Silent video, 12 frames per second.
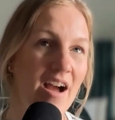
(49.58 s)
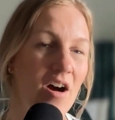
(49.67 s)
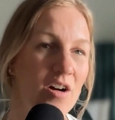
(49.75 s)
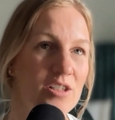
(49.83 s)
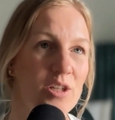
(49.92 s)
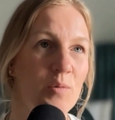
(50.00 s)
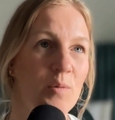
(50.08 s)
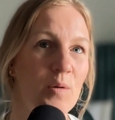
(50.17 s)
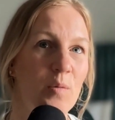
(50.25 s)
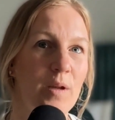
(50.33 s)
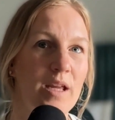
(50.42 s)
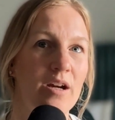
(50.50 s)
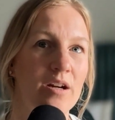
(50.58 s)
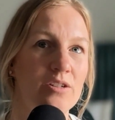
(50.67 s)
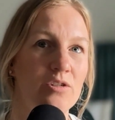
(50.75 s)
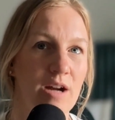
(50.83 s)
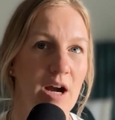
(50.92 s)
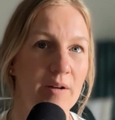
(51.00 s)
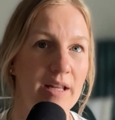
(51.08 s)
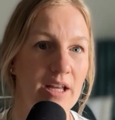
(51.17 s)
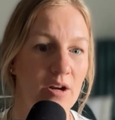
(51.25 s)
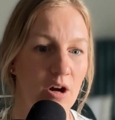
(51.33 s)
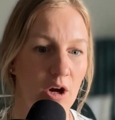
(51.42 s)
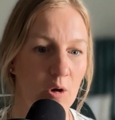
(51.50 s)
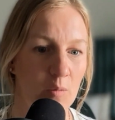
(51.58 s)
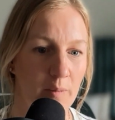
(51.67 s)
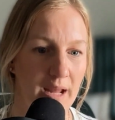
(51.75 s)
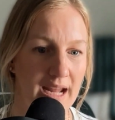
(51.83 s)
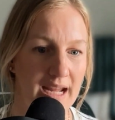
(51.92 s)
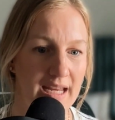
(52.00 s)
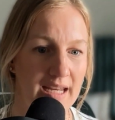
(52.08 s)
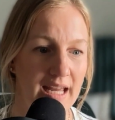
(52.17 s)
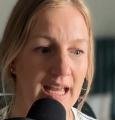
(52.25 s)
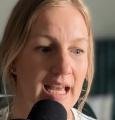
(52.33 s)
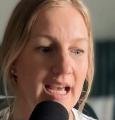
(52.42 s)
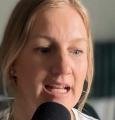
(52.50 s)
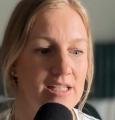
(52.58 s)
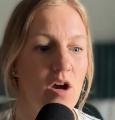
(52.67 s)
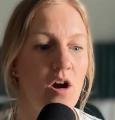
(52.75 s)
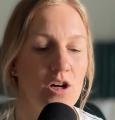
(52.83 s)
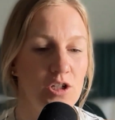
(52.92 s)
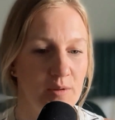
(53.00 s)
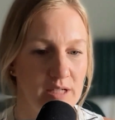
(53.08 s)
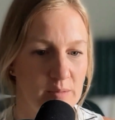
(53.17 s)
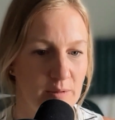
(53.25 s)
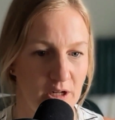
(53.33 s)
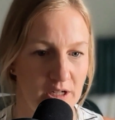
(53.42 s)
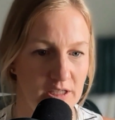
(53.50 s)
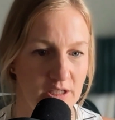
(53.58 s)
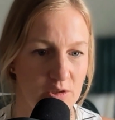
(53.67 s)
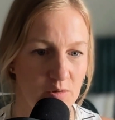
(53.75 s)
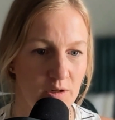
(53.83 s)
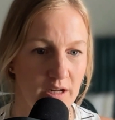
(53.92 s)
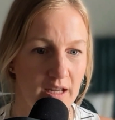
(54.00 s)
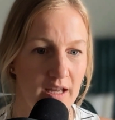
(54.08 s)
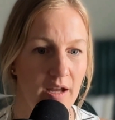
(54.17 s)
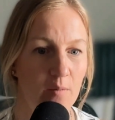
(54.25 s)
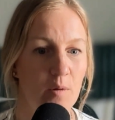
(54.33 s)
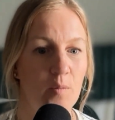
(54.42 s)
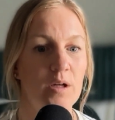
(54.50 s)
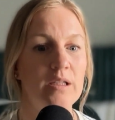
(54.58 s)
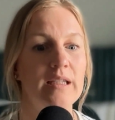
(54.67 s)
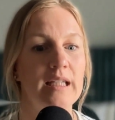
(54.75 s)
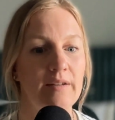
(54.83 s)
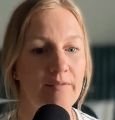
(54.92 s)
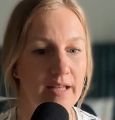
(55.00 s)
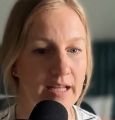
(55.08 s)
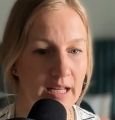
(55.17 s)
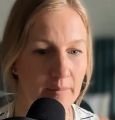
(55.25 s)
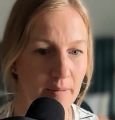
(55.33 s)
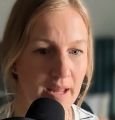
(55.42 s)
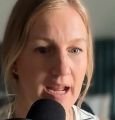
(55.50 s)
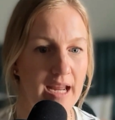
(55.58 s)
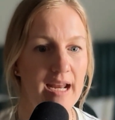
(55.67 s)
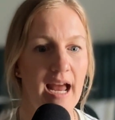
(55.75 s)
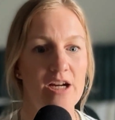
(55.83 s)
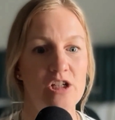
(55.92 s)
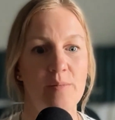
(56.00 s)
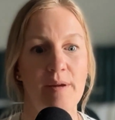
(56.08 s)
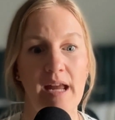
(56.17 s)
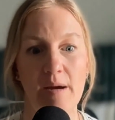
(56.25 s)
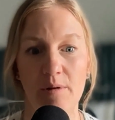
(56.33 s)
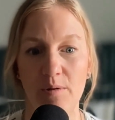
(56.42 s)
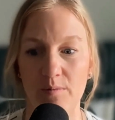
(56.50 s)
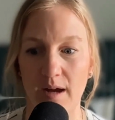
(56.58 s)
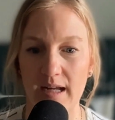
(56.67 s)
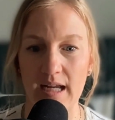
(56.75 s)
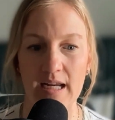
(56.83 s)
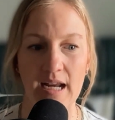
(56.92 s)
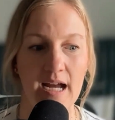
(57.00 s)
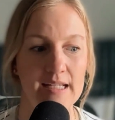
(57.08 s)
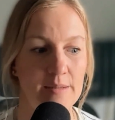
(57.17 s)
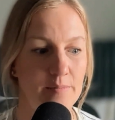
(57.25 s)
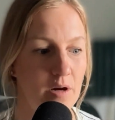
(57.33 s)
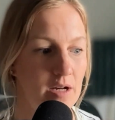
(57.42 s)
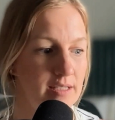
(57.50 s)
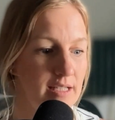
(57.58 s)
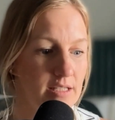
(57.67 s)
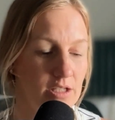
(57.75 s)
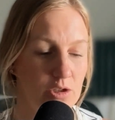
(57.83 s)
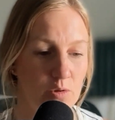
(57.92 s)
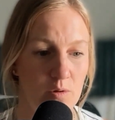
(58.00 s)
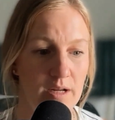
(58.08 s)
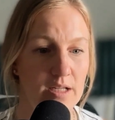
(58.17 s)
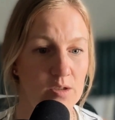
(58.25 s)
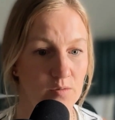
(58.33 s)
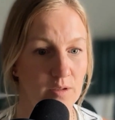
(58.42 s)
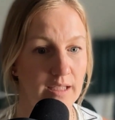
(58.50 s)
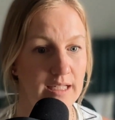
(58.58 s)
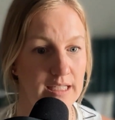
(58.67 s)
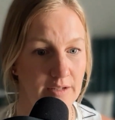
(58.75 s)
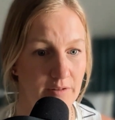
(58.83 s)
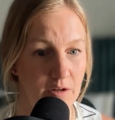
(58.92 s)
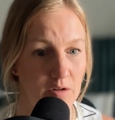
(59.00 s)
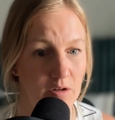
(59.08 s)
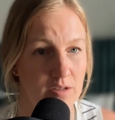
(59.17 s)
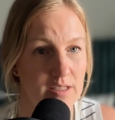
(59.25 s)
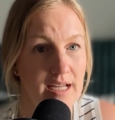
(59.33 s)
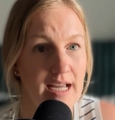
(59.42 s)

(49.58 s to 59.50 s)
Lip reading: Also, when we are drowning in our own pain, it's hard to experience the joy. When we're living in pain, actually being able to recognize and process the joy is really difficult.